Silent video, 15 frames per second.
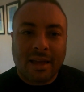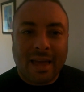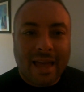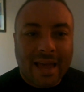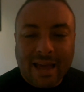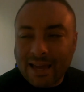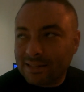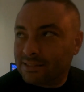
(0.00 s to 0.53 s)

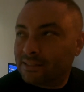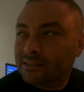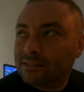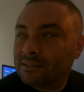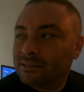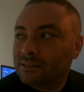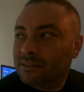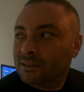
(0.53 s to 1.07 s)
at
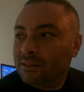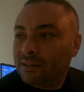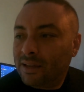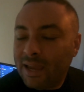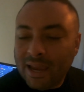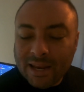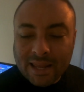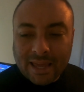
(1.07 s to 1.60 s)

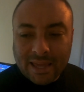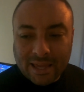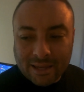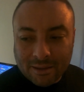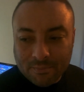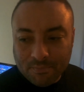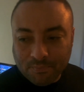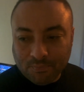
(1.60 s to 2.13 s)
8
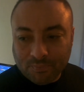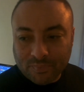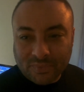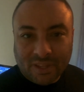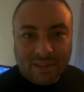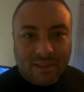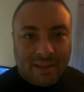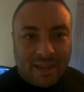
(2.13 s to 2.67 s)
a.m.
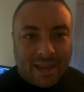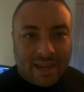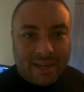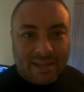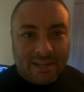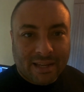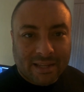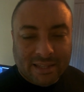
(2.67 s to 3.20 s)

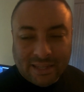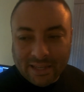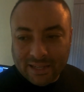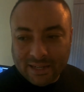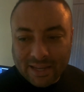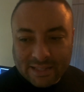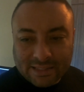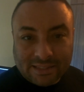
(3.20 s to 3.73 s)
and
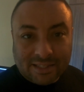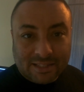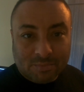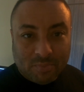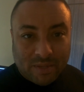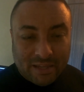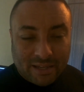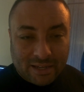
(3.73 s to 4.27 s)
again at 6
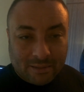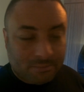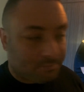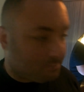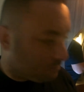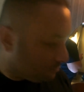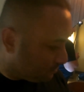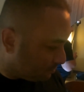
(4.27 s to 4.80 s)
p.m.
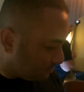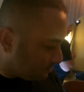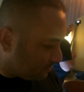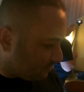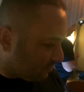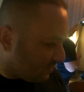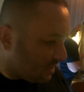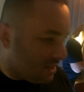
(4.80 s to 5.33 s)

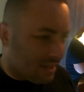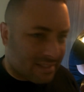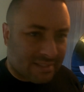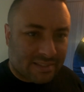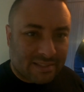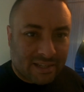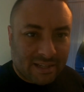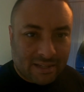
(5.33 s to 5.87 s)

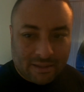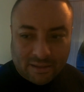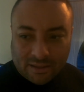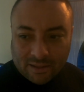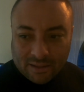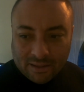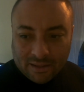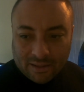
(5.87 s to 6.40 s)
That's 08
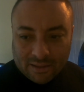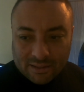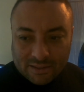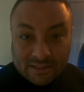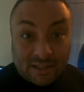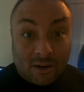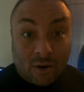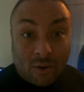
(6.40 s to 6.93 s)

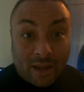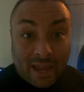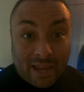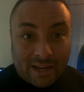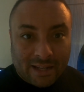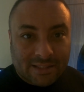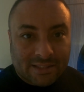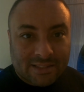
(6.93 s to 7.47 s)

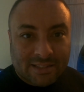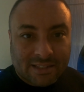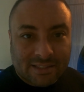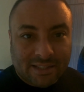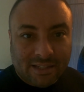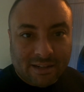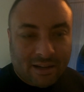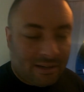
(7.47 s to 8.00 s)
and
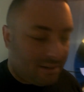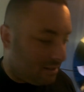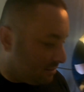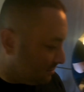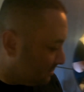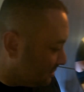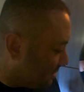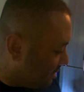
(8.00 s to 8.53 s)

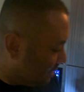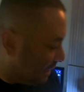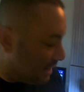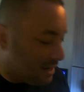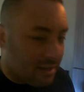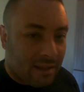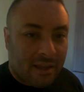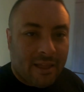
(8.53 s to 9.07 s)
1600,
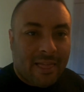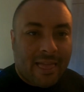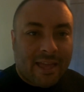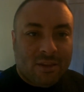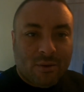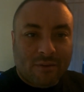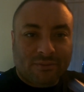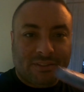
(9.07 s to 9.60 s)
okay? And
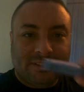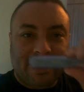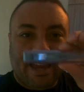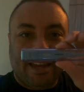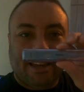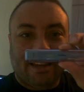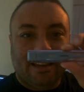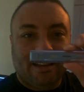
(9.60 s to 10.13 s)
you have to
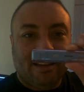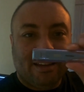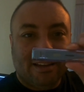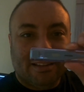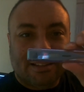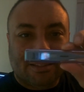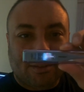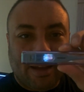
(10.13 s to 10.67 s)
take
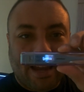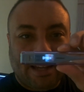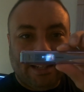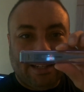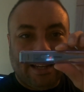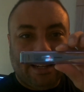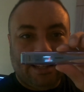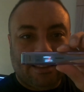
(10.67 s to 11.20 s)
this little handy
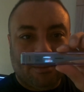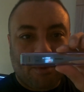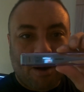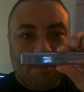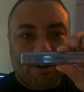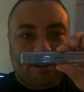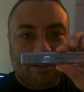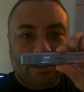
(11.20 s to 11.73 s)
dandy
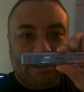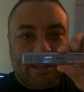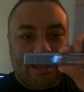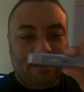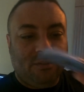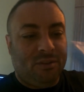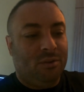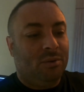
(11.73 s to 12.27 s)
thermometer that they
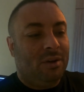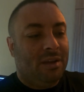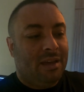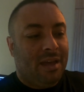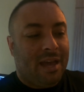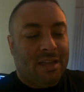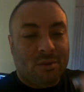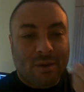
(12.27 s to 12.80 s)
give you,
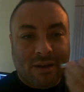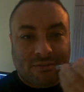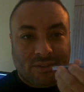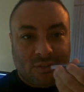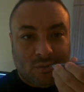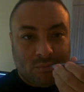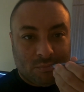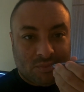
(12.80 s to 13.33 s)
and you have
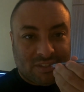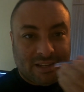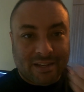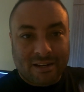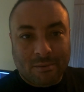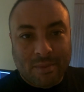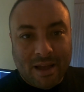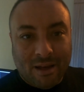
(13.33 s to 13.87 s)
to stick it in
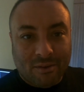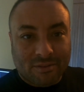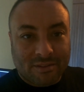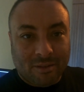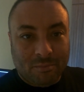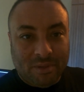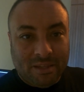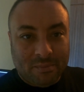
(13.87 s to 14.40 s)
your mouth
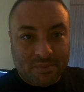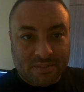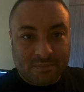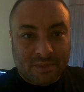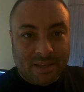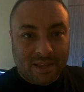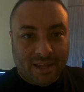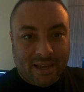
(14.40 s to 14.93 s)
till it beeps,
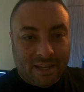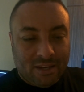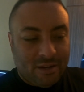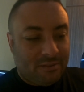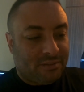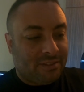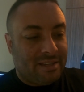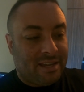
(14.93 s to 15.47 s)
and you
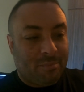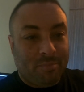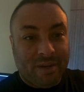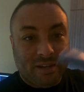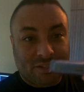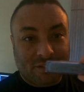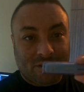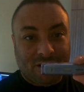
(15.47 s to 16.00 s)
have to take a
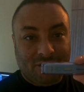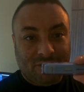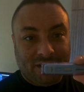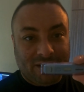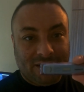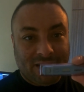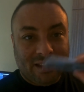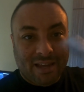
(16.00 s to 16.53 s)
picture of
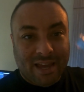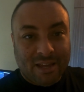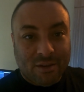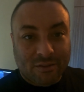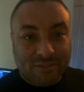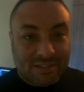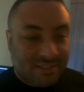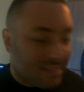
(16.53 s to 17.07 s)
it, and you
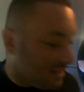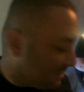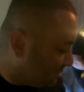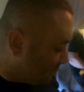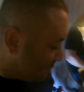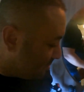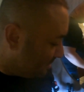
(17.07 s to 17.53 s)
have to send it to them,